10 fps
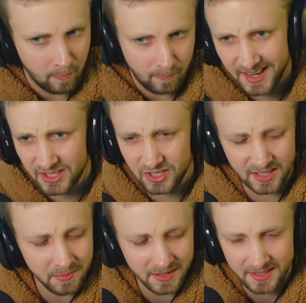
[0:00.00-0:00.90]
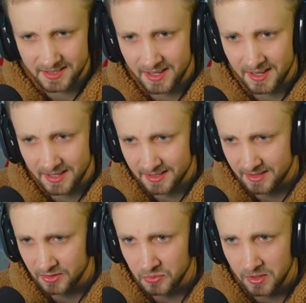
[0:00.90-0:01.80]
Actually, let me not say that. It's
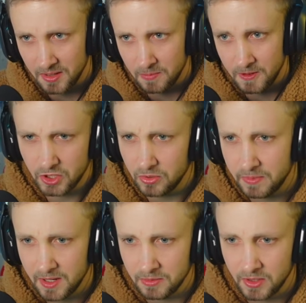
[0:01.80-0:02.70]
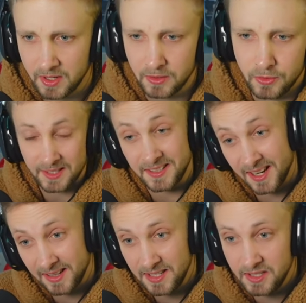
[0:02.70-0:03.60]
Azula, but I should be able to handle her. The
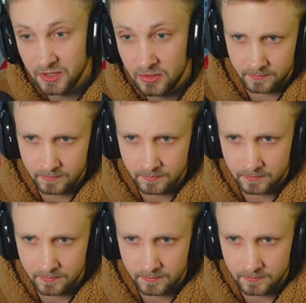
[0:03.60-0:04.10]
Dai Li, though.